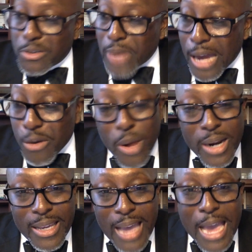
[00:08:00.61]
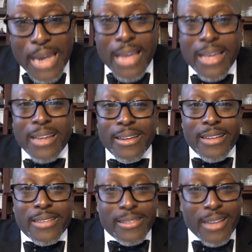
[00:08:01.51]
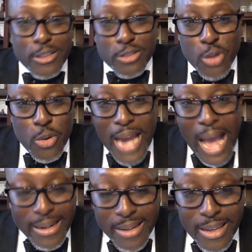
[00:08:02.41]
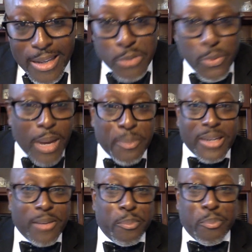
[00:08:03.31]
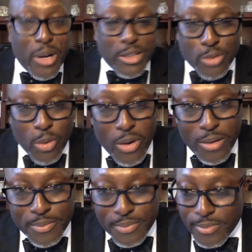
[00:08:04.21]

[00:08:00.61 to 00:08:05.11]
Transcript: tried to run a game. They, they took the student IDs, went up in the bookstore,